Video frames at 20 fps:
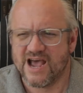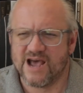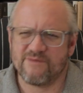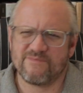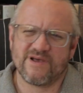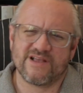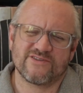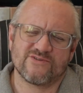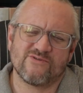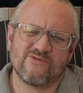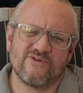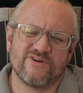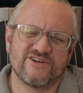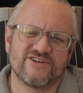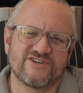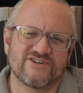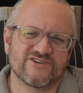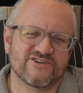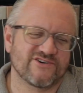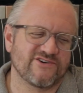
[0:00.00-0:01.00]
I'm not totally
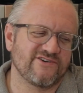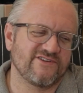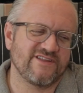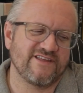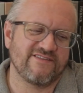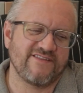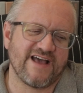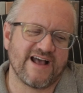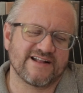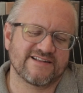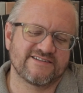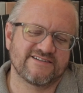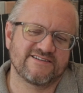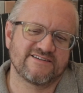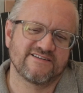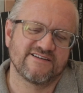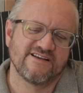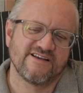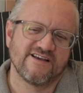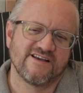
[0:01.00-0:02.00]
sure that
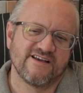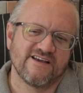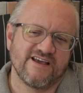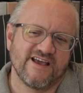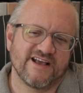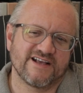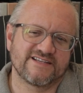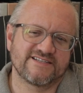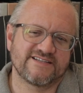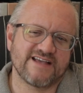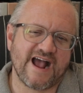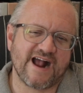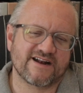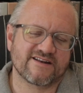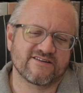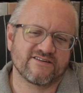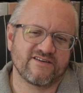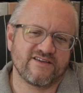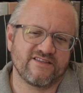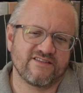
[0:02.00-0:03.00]
that's
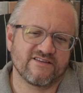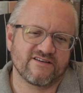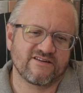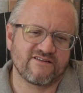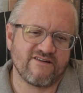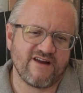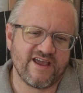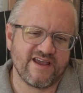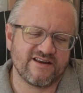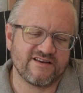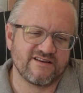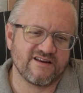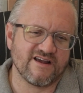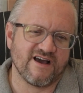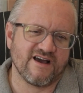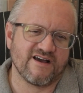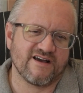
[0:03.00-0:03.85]
exactly the great